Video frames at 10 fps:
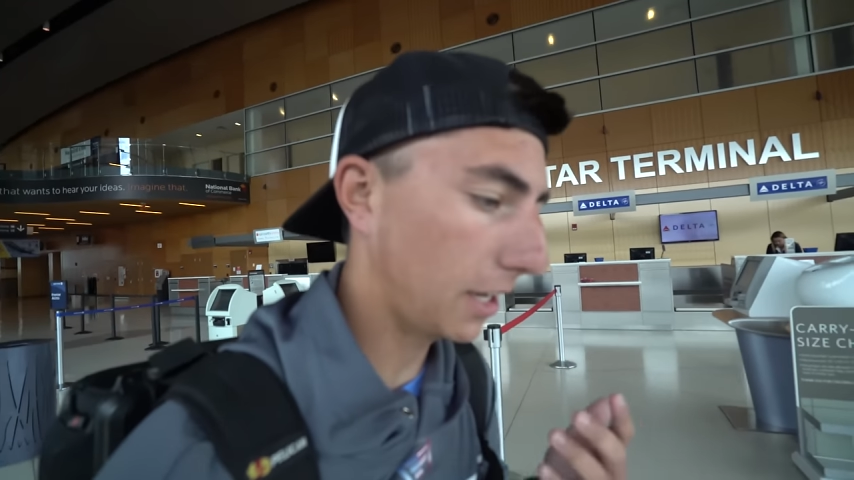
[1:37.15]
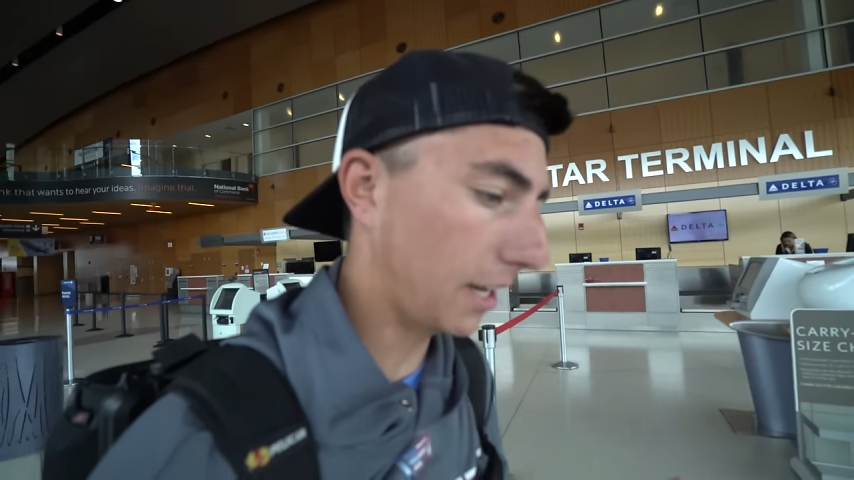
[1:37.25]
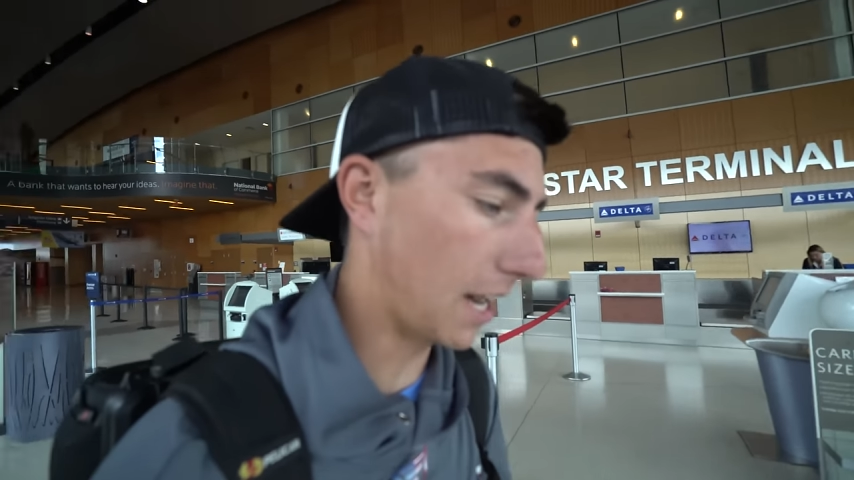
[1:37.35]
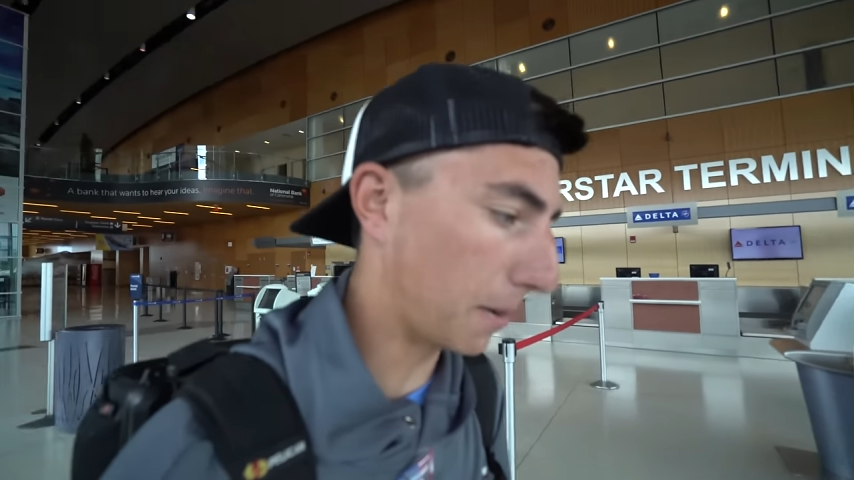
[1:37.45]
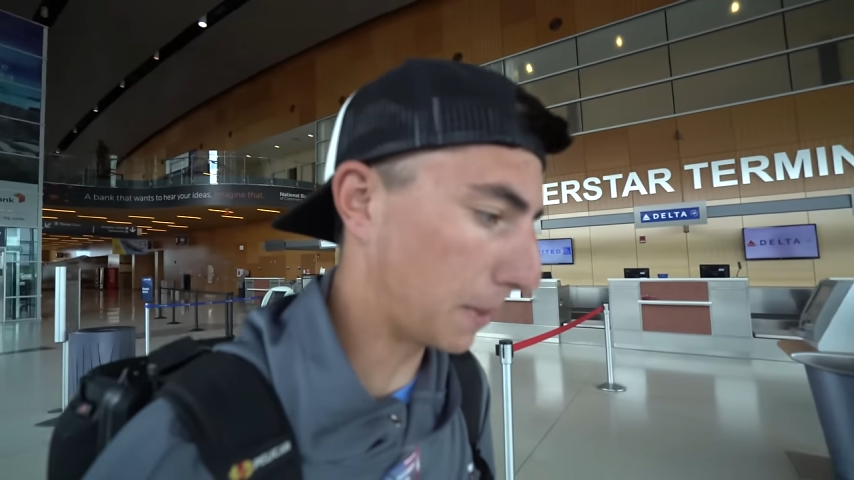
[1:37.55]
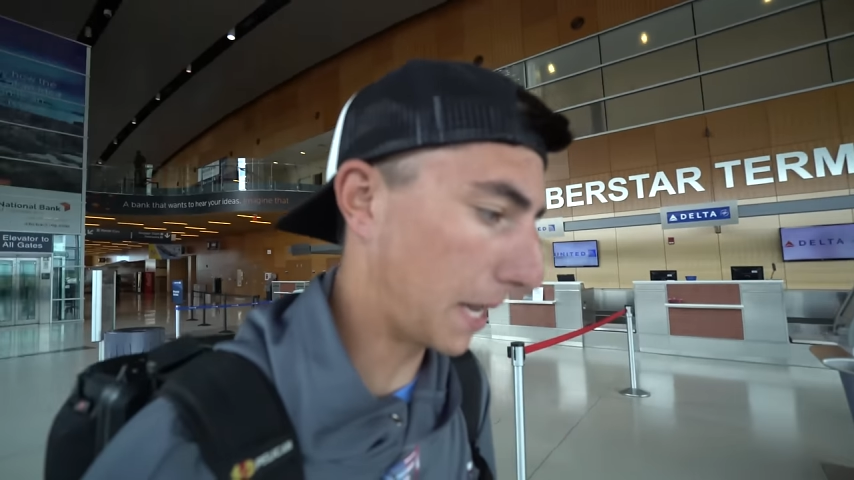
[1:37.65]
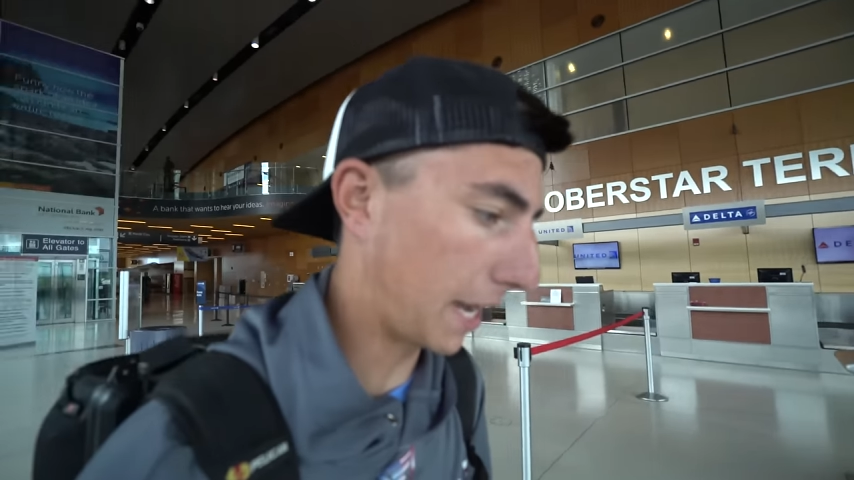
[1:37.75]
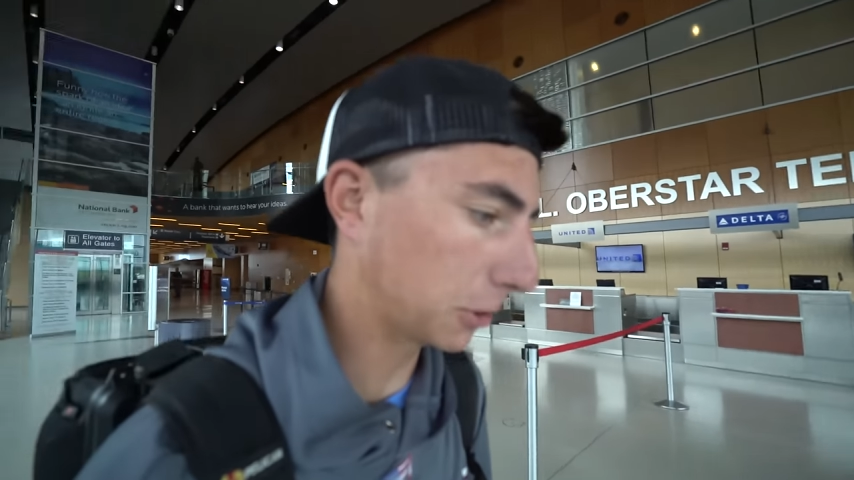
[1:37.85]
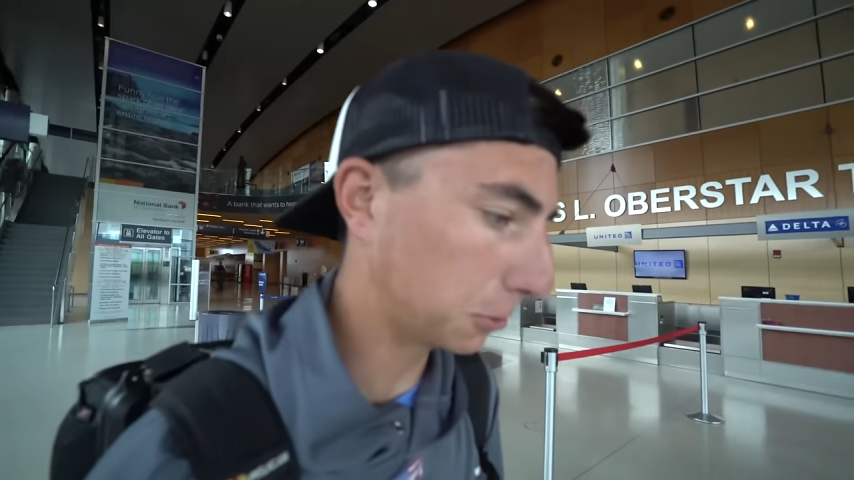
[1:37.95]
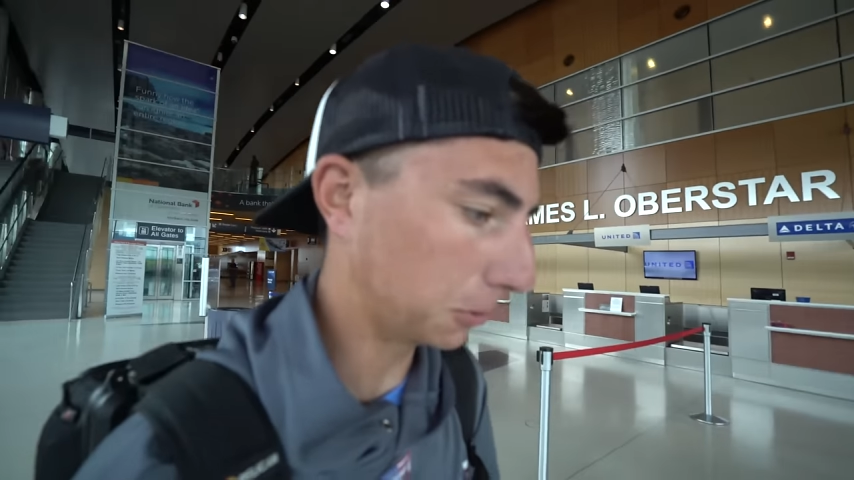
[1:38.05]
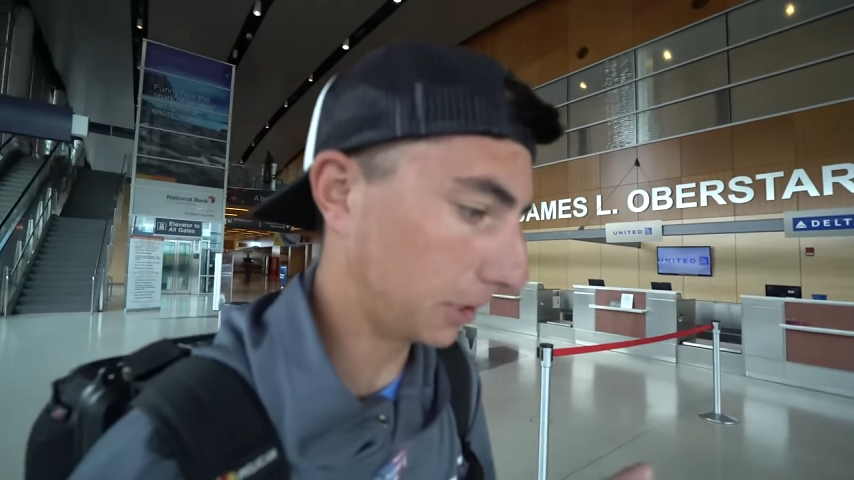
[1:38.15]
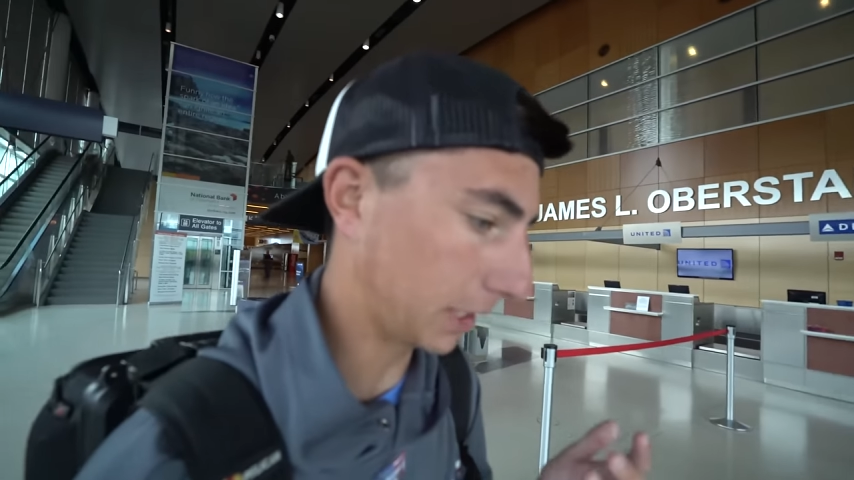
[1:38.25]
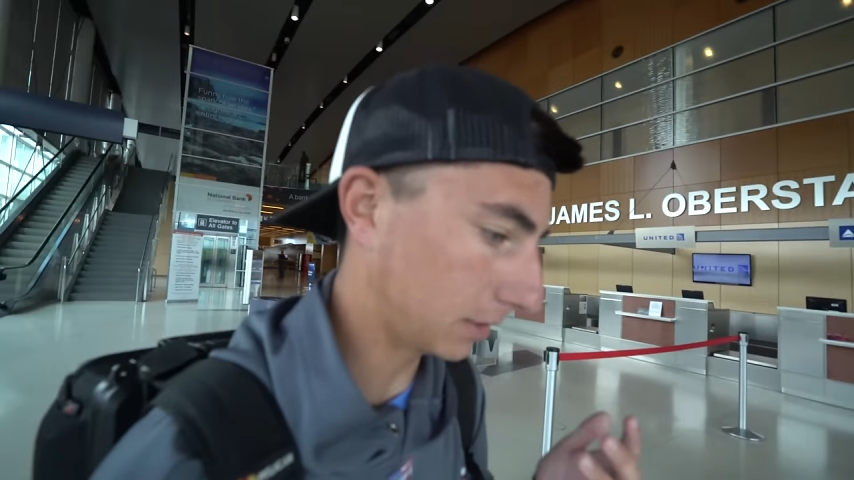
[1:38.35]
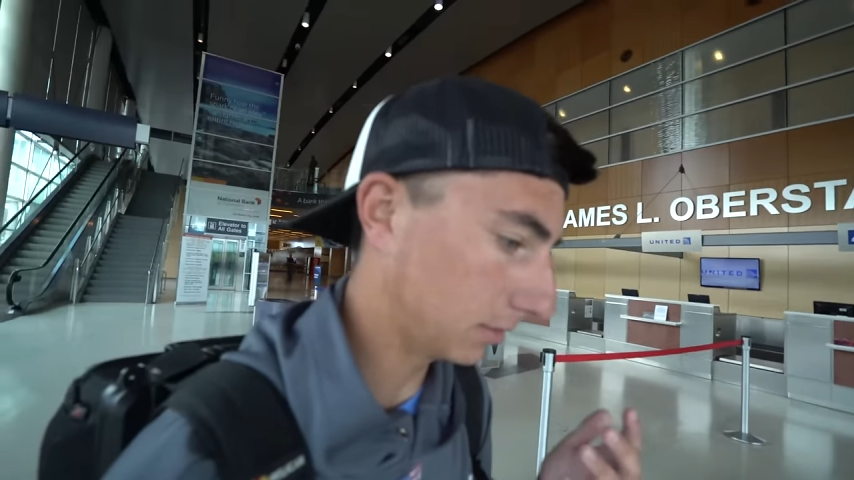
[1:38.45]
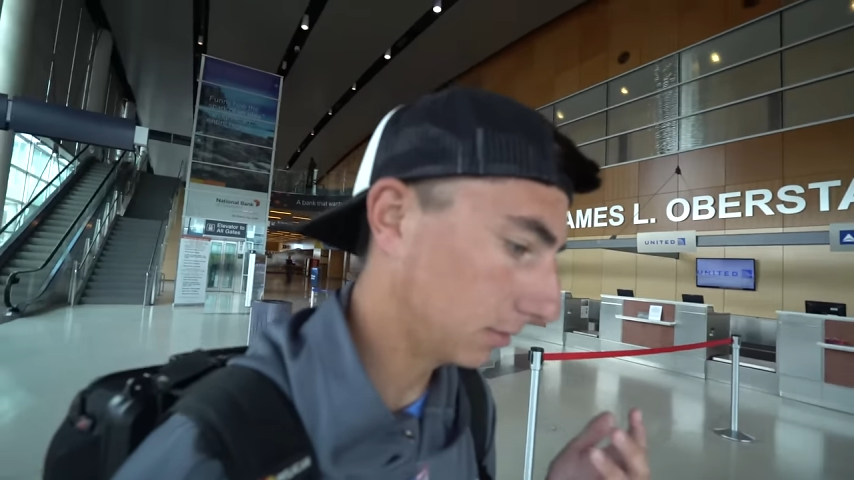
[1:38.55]
and not my actual
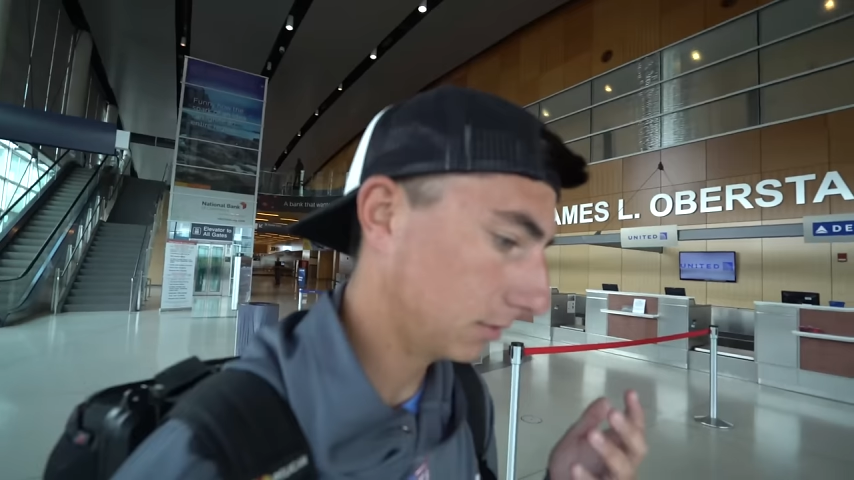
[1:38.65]
like